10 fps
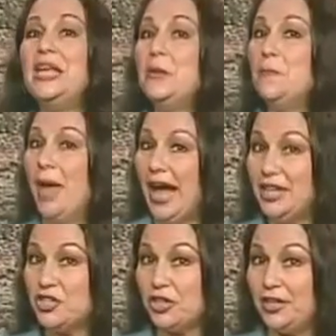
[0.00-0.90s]

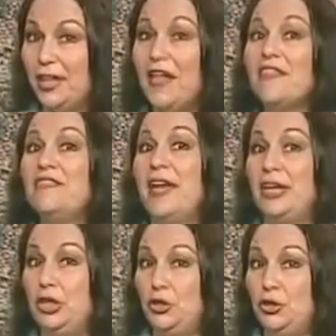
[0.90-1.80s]
imagine
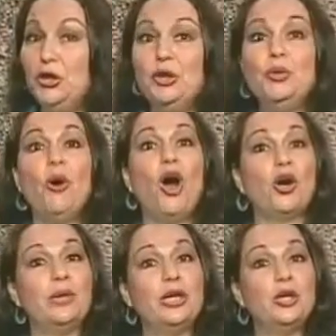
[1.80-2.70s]
that you
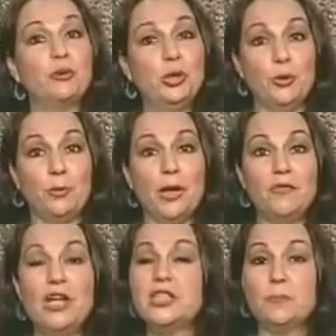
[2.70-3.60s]
are in a group
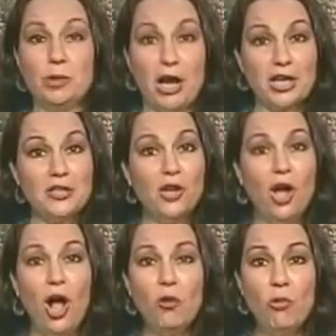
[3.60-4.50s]
that's blocking the
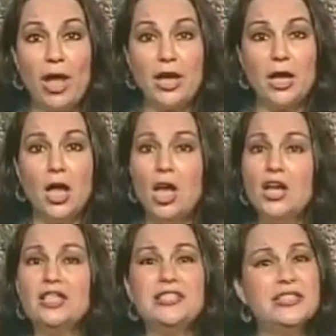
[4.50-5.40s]
hallway.
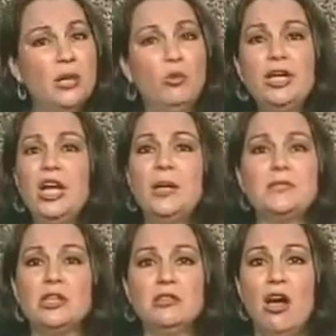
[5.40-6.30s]
Someone
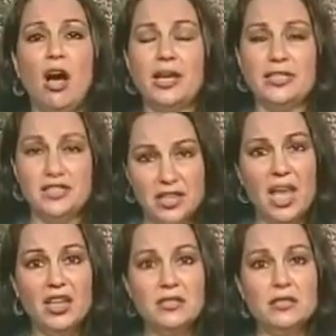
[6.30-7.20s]
comes along and
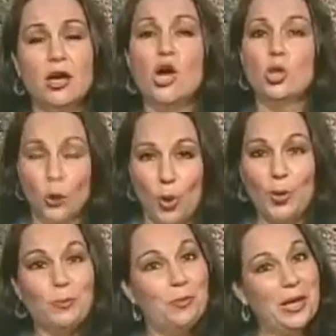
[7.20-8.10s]
says,
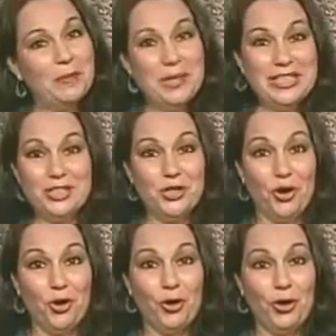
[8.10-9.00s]
Con
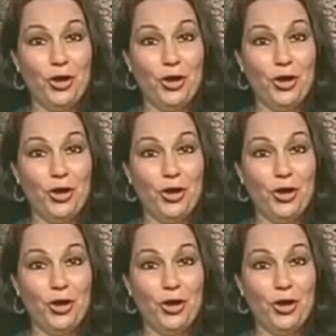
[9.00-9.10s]
permiso.